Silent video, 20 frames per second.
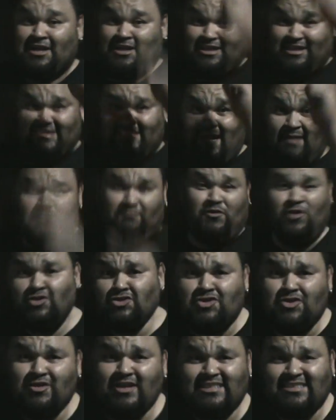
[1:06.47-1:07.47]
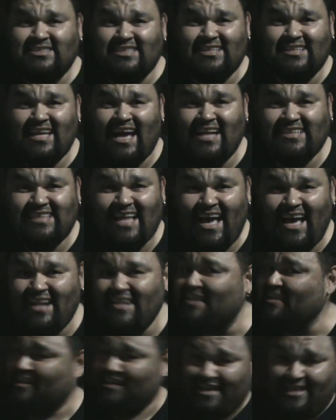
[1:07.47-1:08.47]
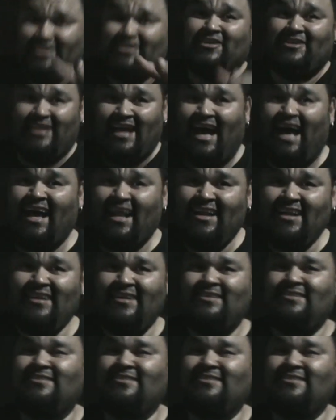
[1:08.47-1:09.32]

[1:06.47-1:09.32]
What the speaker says: Because I'm futuristic like that, and you're not.